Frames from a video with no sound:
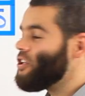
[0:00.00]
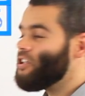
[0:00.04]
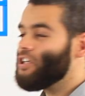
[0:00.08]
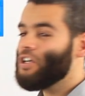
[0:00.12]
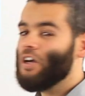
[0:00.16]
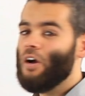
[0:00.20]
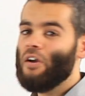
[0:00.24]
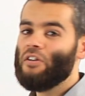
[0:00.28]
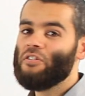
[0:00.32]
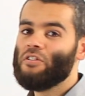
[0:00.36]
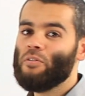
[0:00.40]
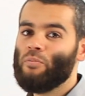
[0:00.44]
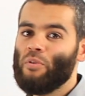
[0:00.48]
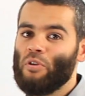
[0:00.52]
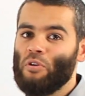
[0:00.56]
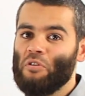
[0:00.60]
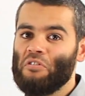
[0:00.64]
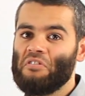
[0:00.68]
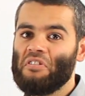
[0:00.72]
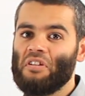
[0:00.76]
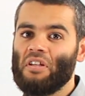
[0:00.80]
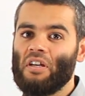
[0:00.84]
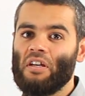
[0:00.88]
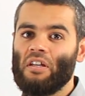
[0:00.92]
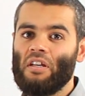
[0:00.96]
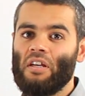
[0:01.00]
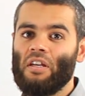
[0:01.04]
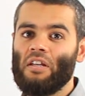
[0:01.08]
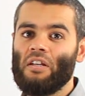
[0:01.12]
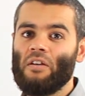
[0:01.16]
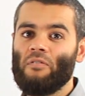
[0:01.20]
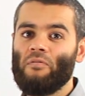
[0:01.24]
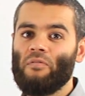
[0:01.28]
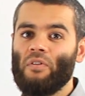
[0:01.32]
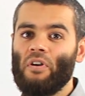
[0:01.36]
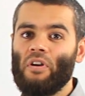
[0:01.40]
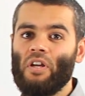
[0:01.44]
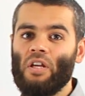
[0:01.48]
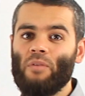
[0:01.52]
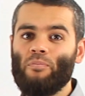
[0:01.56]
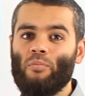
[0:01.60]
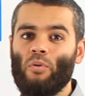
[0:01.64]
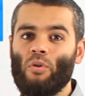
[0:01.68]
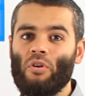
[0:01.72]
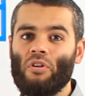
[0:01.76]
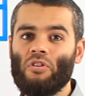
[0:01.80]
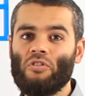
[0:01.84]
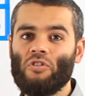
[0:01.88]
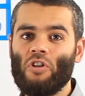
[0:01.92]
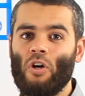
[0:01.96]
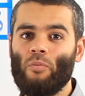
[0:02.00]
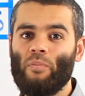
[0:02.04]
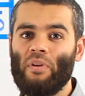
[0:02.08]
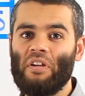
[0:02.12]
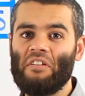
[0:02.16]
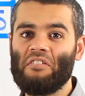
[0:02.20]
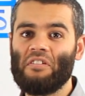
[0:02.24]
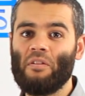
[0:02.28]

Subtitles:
You're going to be using it in a very important topic.